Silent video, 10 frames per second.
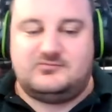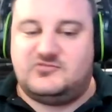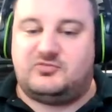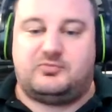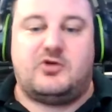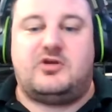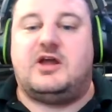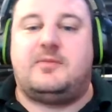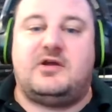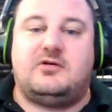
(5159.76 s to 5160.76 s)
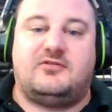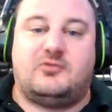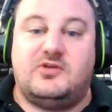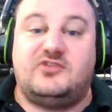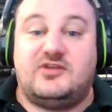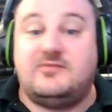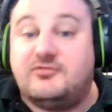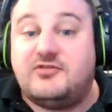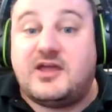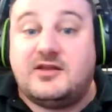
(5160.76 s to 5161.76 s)
just broke it up however we seem
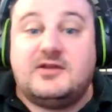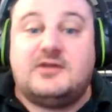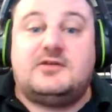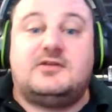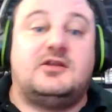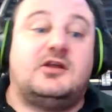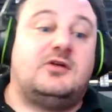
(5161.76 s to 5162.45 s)
fit. You know,